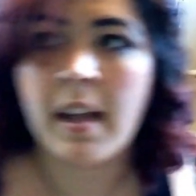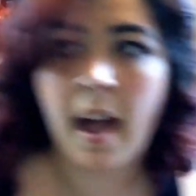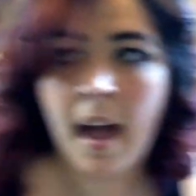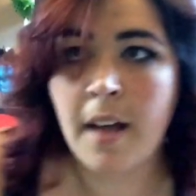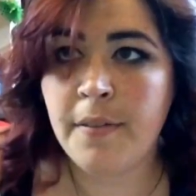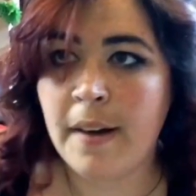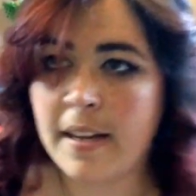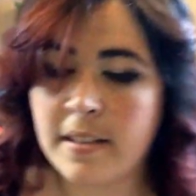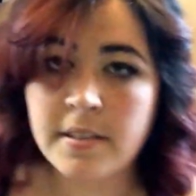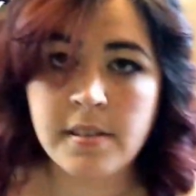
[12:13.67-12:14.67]
All right.
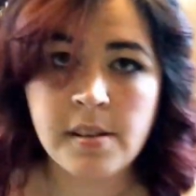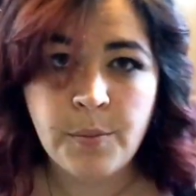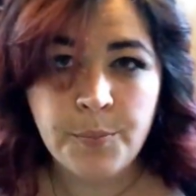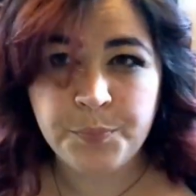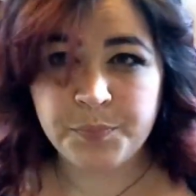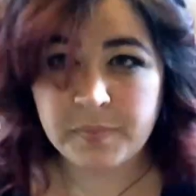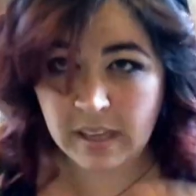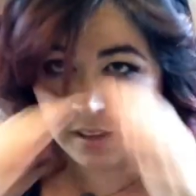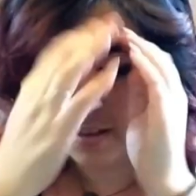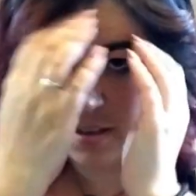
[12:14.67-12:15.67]
So
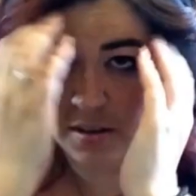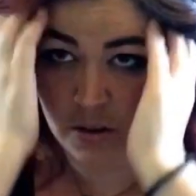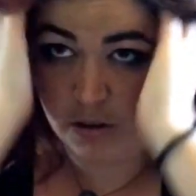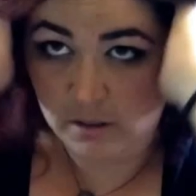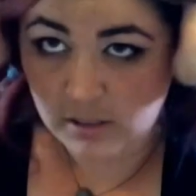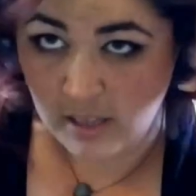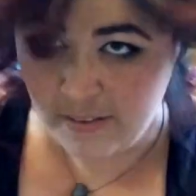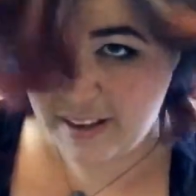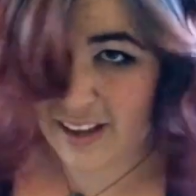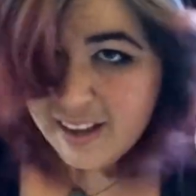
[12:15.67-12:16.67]
now that your curls have
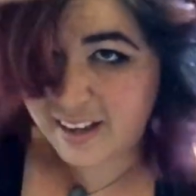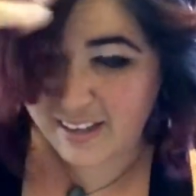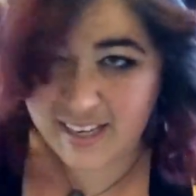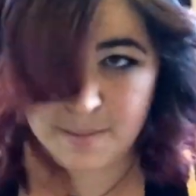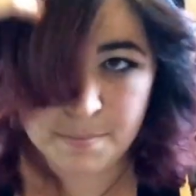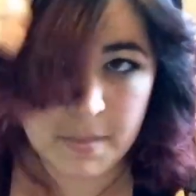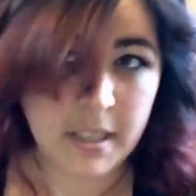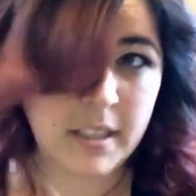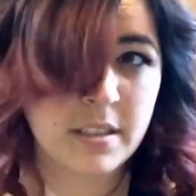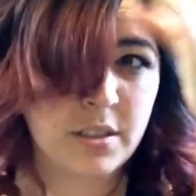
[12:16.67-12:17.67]
had a
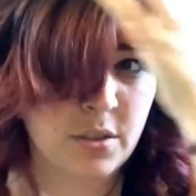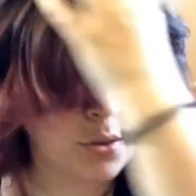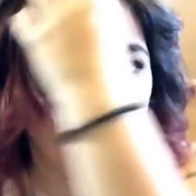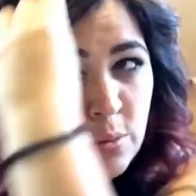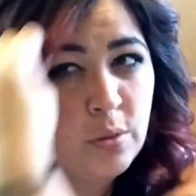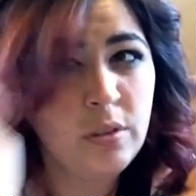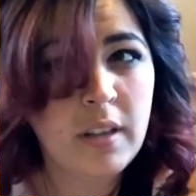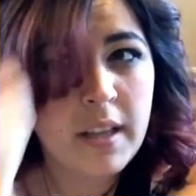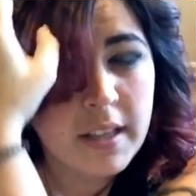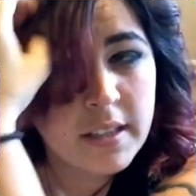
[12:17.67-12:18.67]
minute to cool
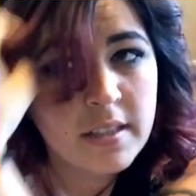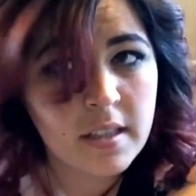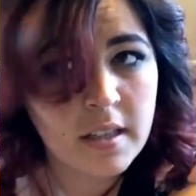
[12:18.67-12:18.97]
and